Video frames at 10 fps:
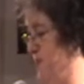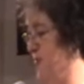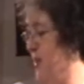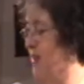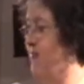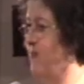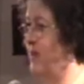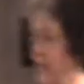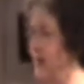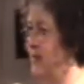Forgive me,
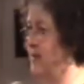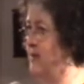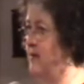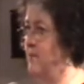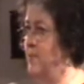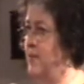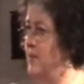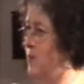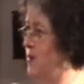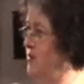but
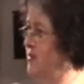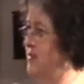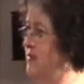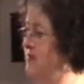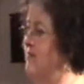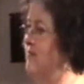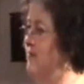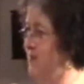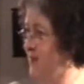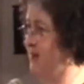it was
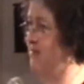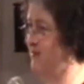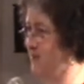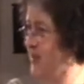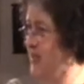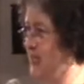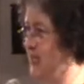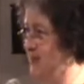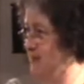very funny.